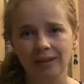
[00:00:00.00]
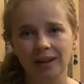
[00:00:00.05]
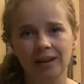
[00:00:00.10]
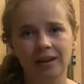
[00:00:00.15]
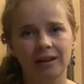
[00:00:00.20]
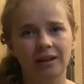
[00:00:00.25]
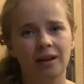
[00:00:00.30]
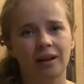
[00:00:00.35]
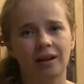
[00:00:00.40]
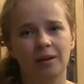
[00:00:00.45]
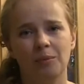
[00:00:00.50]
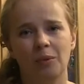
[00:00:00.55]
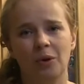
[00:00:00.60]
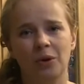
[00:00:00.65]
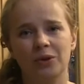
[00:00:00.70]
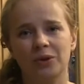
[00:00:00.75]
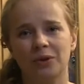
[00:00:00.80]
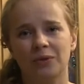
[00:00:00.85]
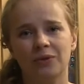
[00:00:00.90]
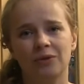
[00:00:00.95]

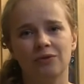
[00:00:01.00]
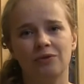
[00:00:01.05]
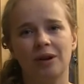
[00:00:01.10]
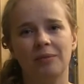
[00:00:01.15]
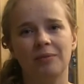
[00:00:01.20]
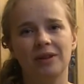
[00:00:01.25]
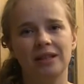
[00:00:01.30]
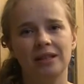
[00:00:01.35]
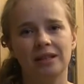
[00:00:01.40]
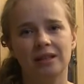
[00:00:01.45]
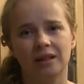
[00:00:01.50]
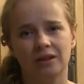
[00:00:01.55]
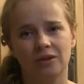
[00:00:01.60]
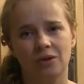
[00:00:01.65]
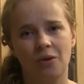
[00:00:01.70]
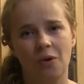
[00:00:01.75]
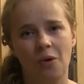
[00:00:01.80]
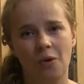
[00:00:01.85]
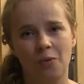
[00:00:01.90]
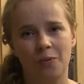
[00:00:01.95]
box of the remedies at
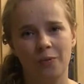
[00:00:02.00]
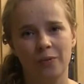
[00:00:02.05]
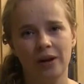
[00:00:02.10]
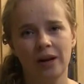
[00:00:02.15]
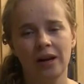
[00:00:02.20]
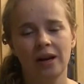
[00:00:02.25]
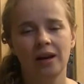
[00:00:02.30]
home.